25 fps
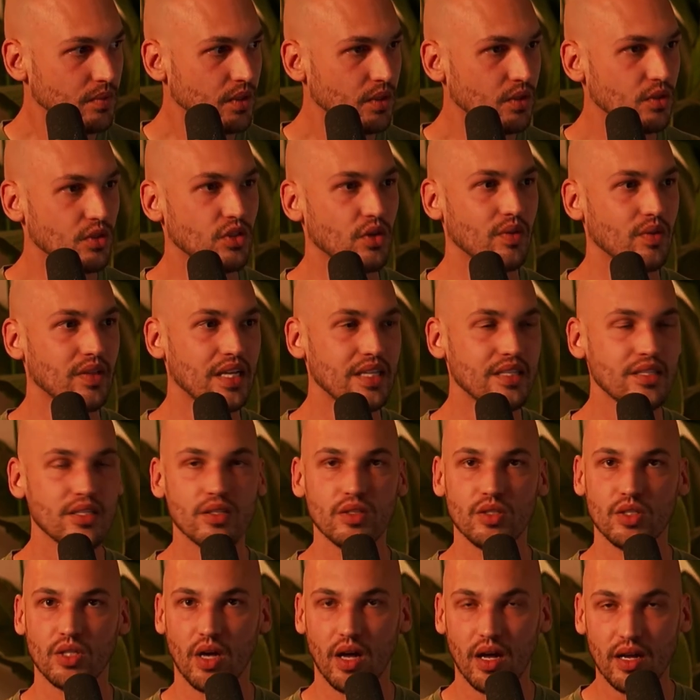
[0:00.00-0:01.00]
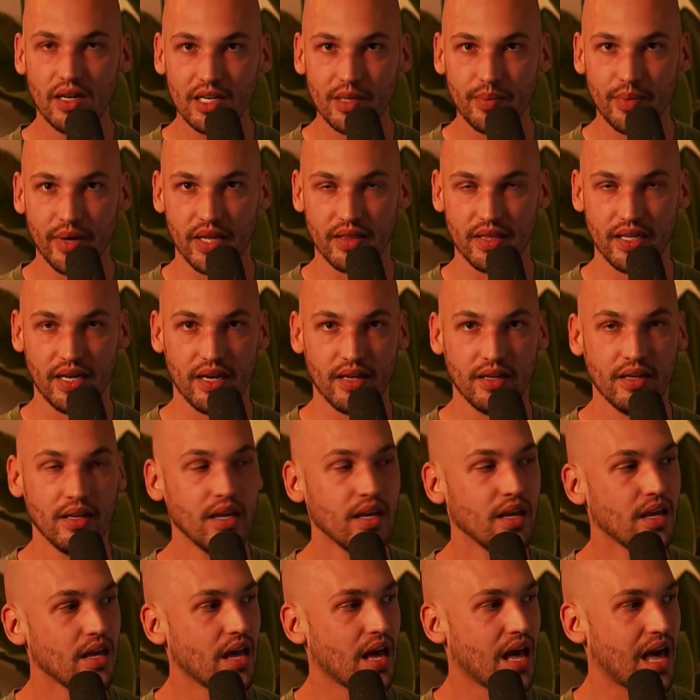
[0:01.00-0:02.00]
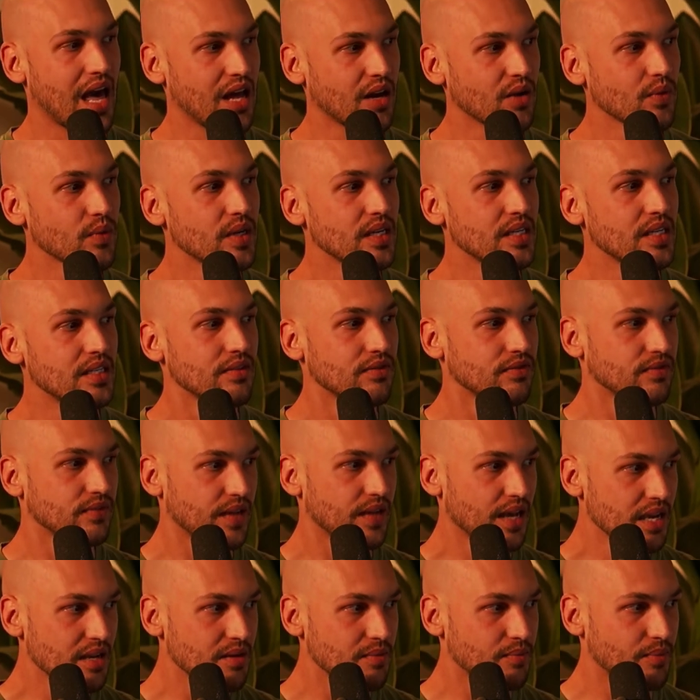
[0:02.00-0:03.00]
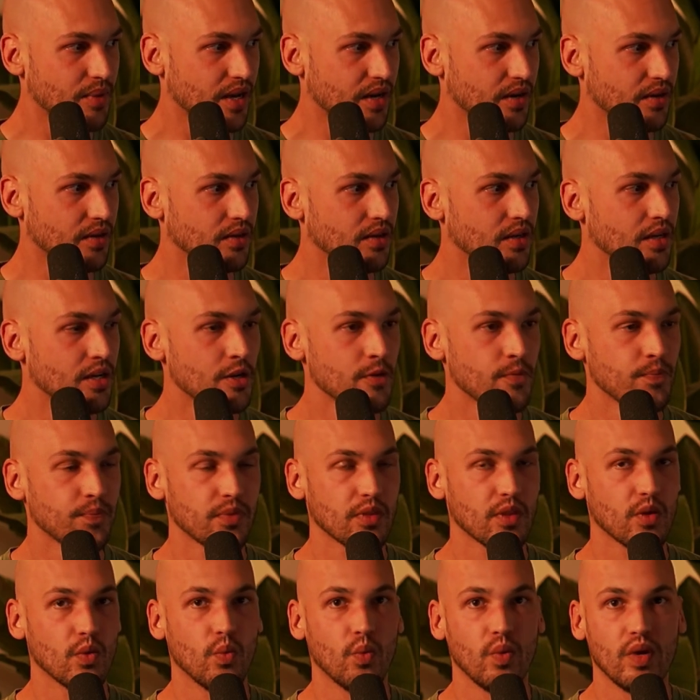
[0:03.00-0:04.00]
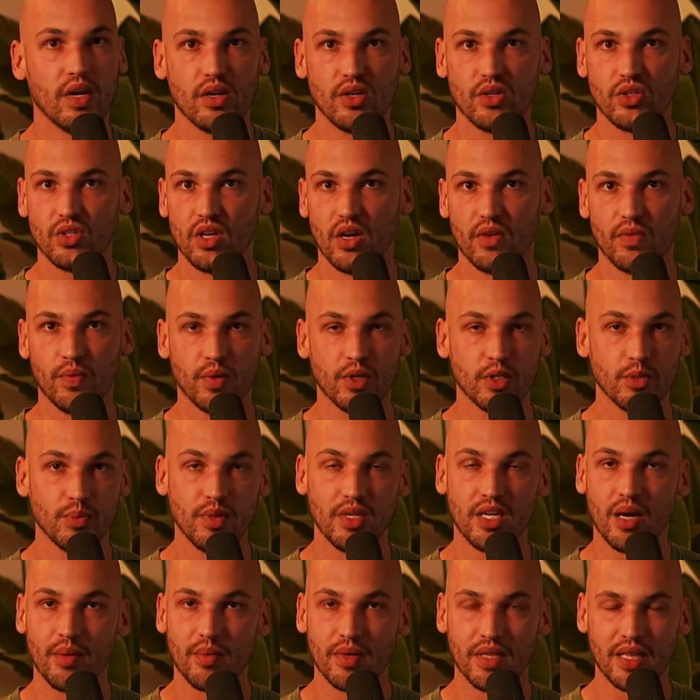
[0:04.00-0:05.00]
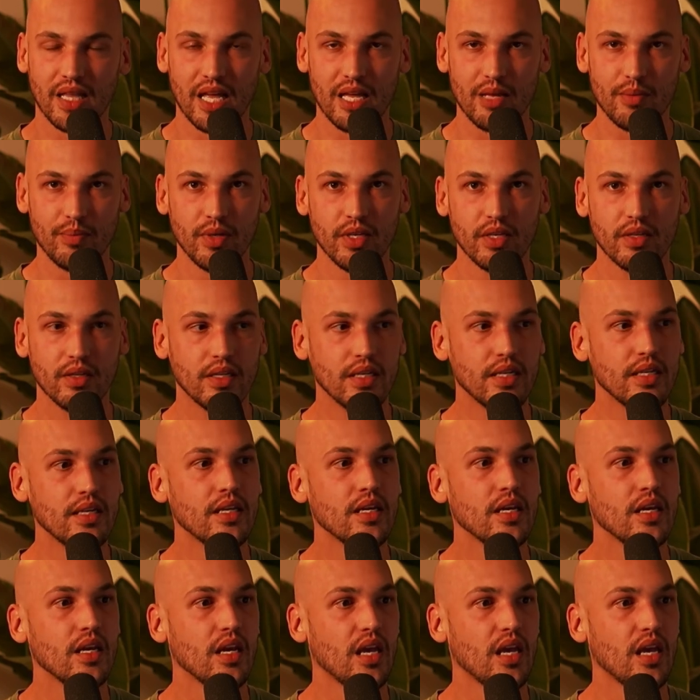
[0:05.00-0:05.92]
So let's talk about that. How do we define better when our software has become a liability?